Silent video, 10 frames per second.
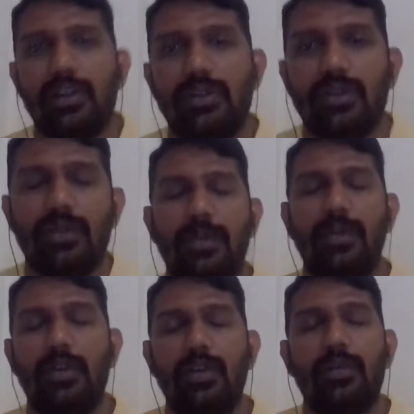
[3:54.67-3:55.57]
So
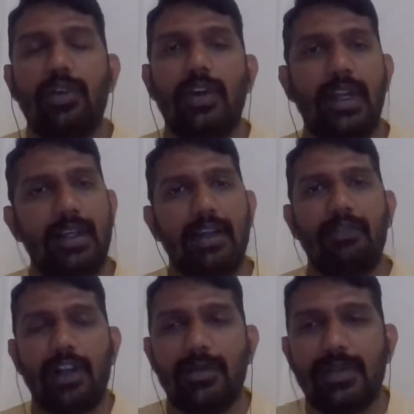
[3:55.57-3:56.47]
hope you are getting
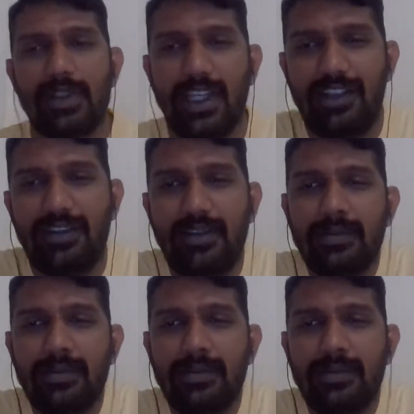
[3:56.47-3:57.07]
what I'm saying.